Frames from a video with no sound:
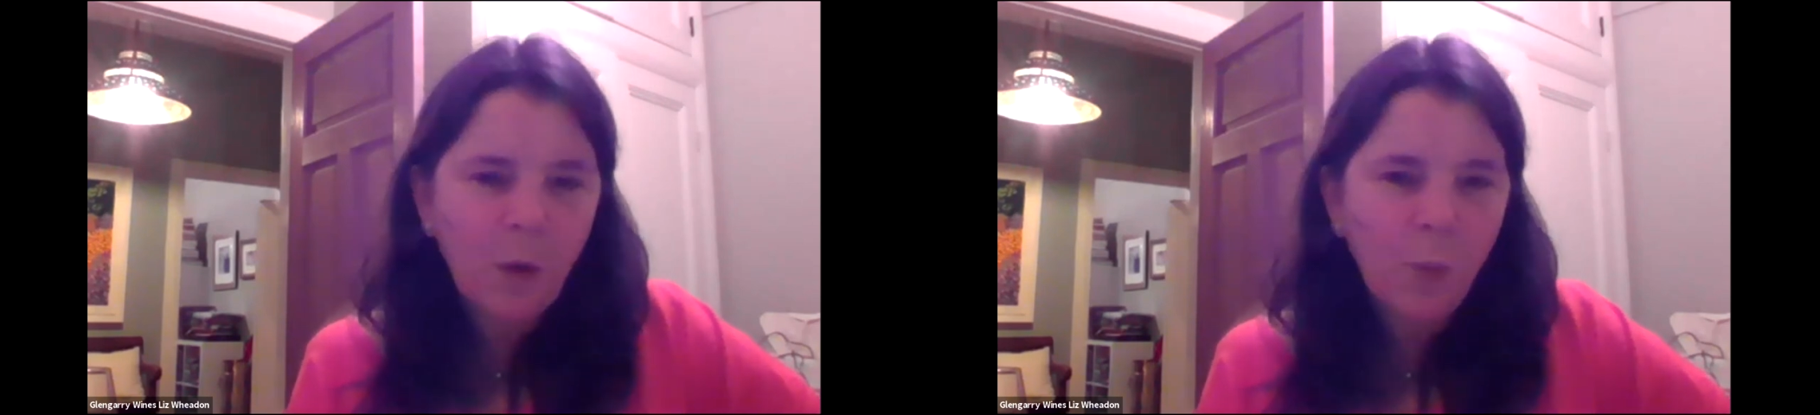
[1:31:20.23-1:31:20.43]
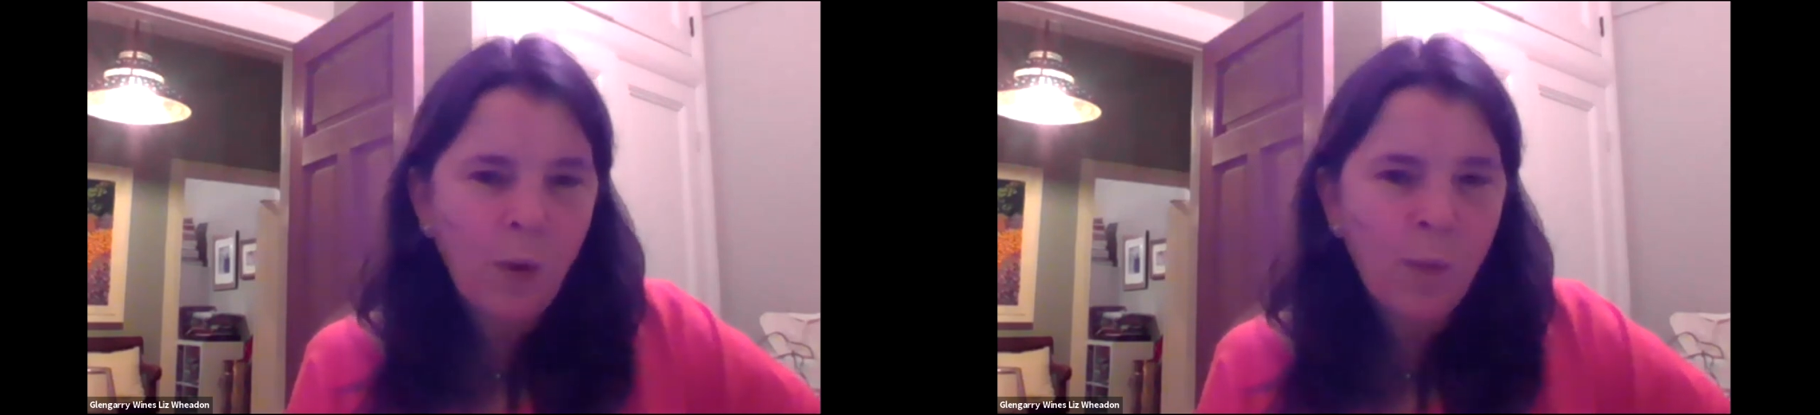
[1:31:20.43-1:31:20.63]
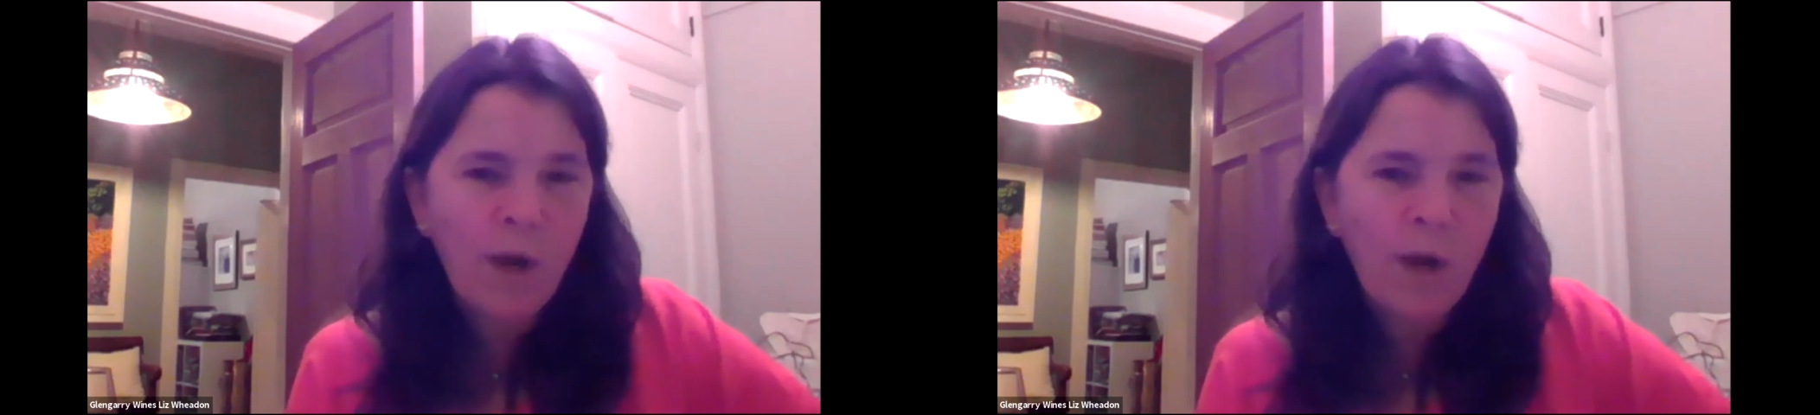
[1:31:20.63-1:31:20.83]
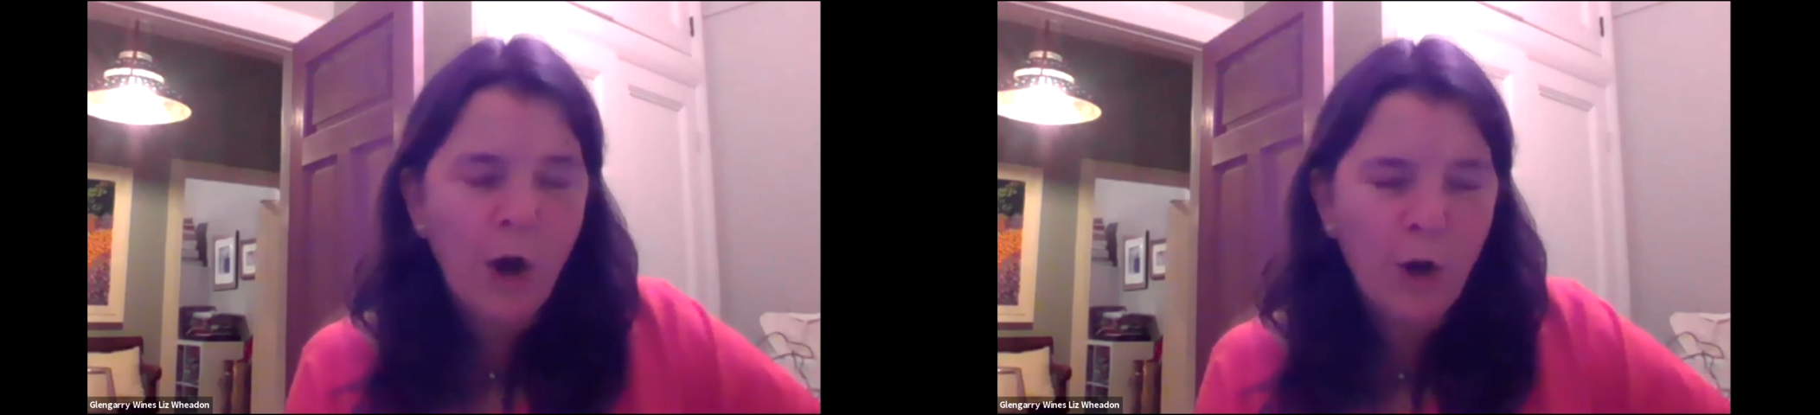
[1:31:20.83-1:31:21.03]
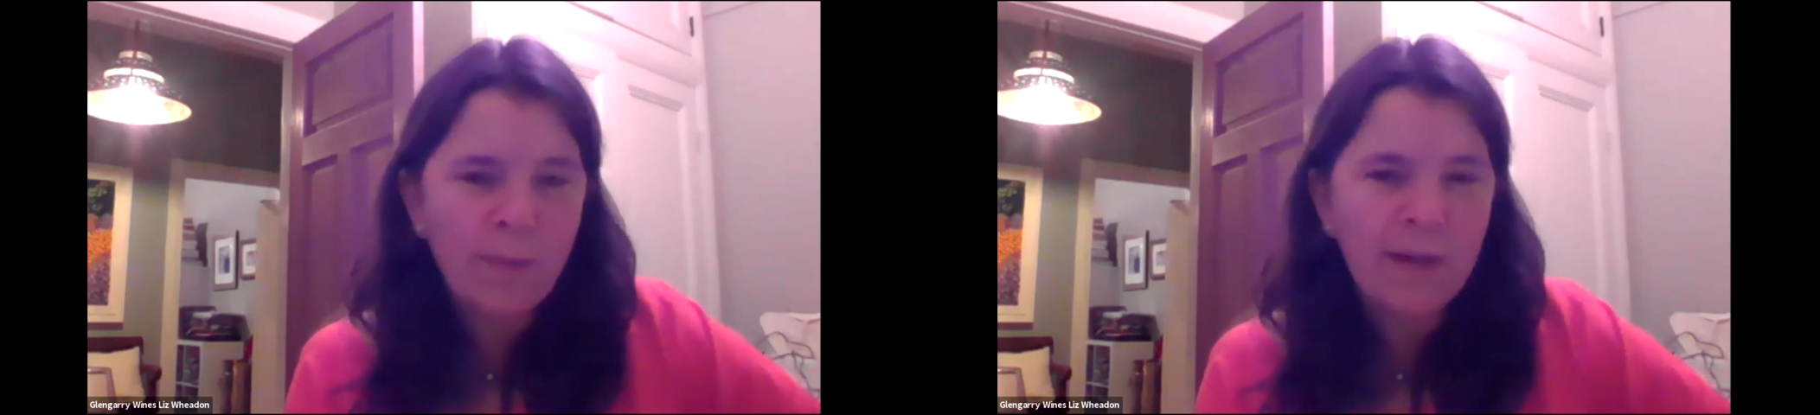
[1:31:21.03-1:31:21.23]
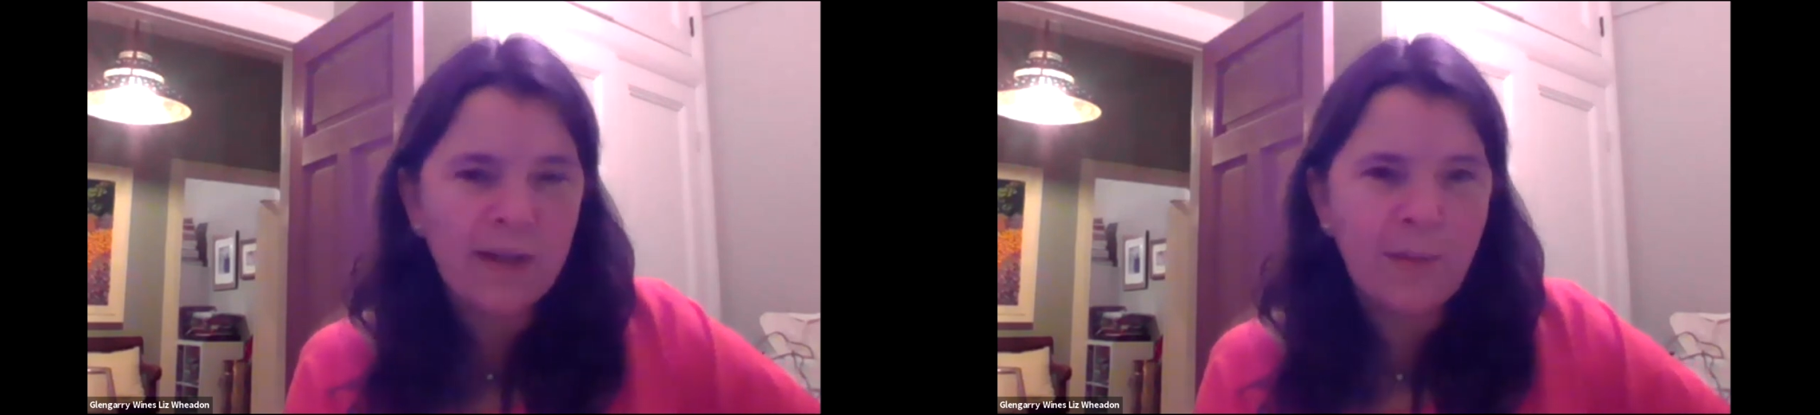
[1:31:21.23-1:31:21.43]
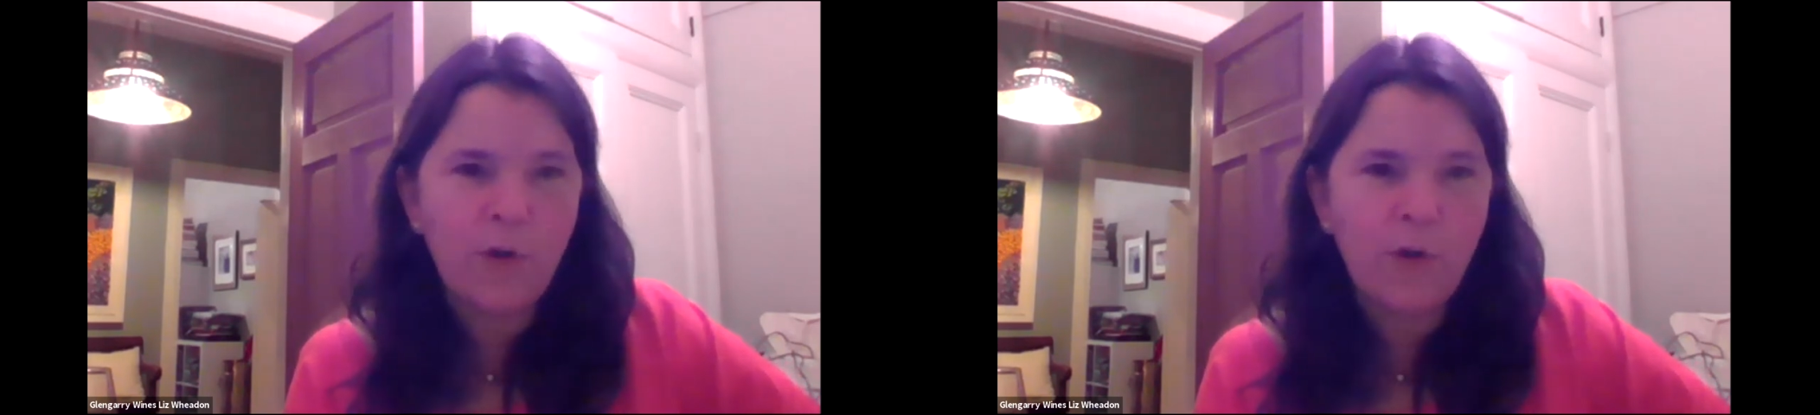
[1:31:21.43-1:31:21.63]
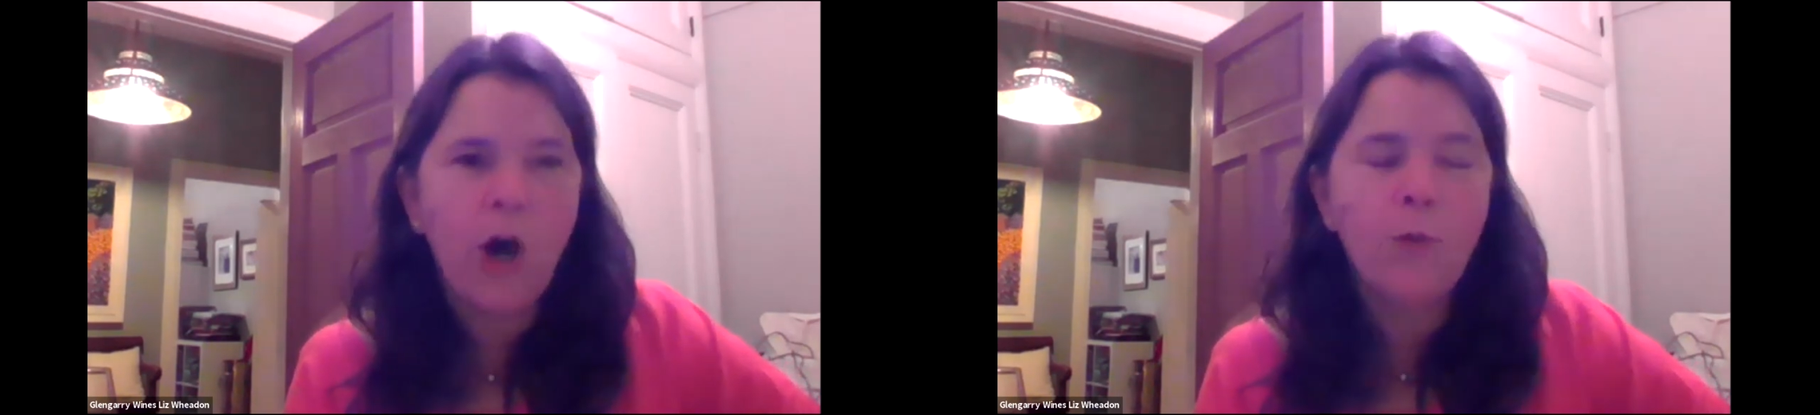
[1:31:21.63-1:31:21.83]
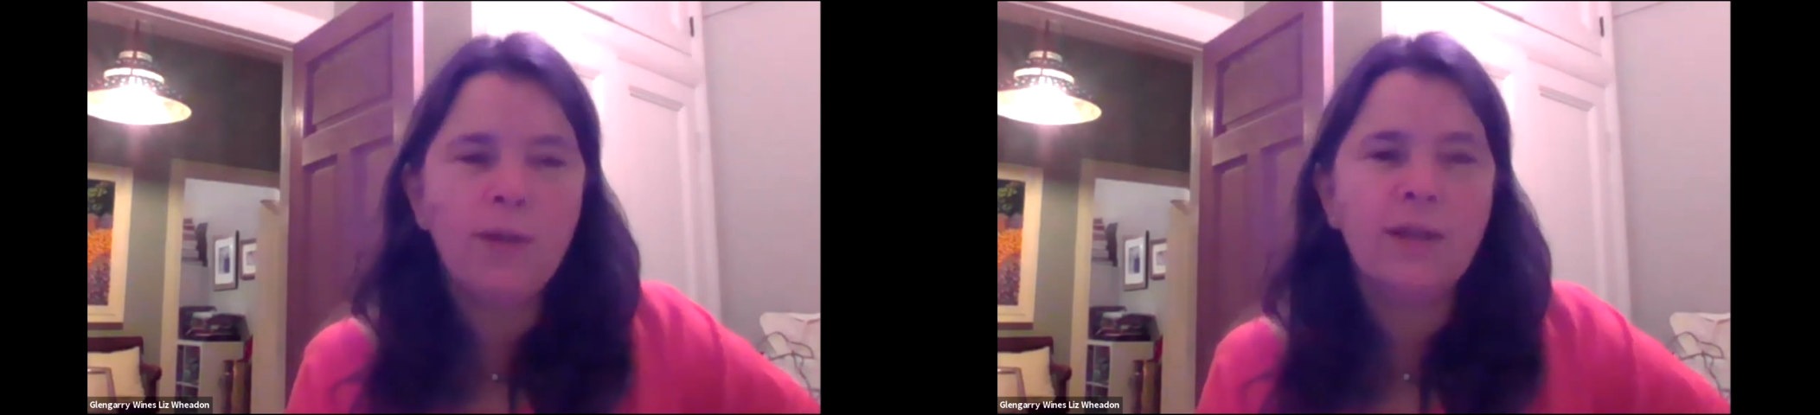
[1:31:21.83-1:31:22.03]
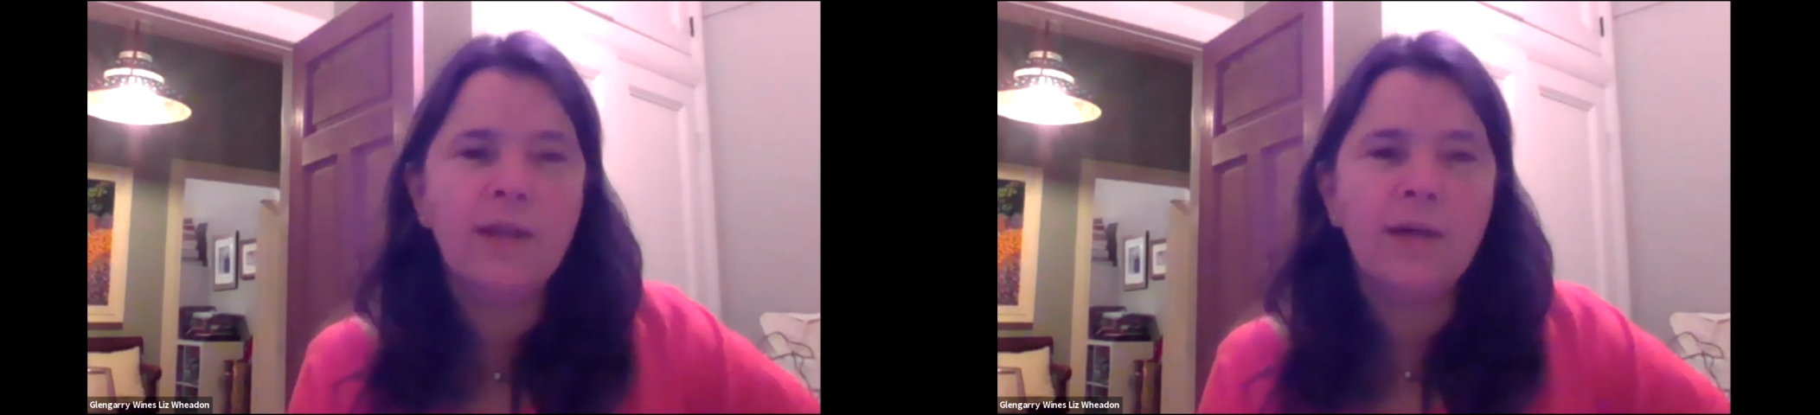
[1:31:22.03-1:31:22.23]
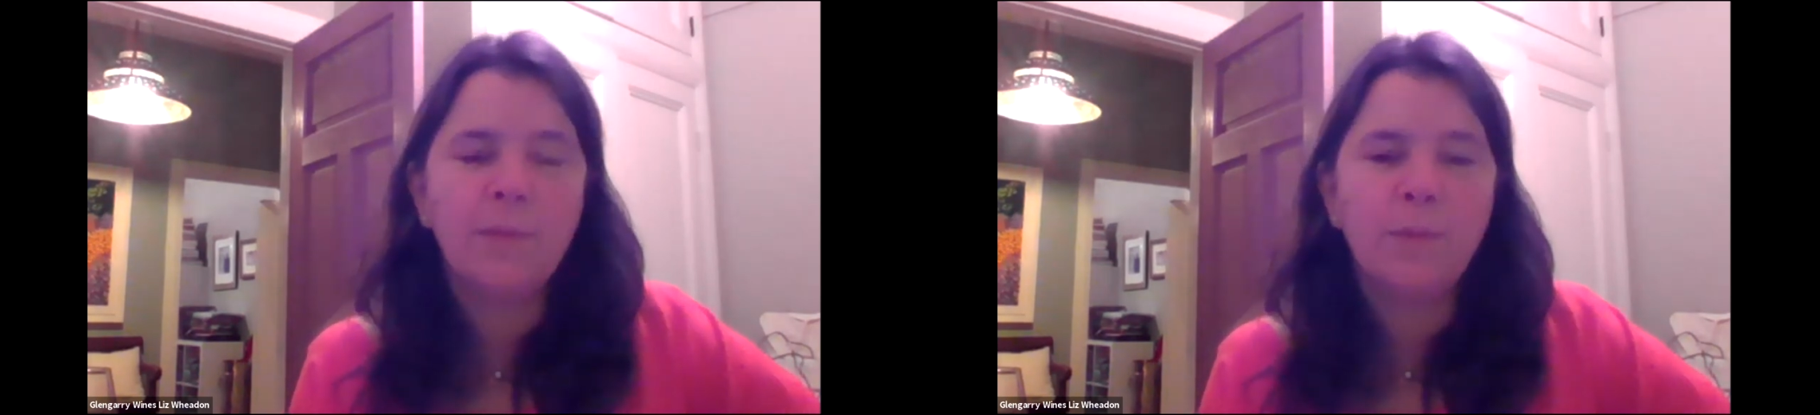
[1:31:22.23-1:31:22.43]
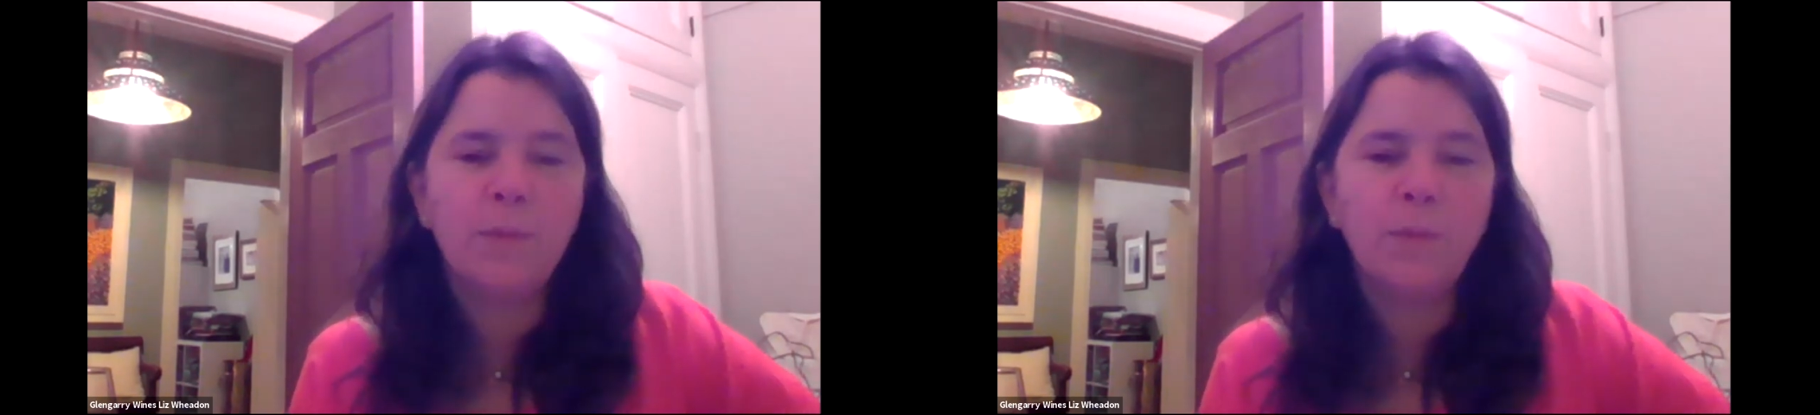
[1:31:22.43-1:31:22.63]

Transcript: when we're opening them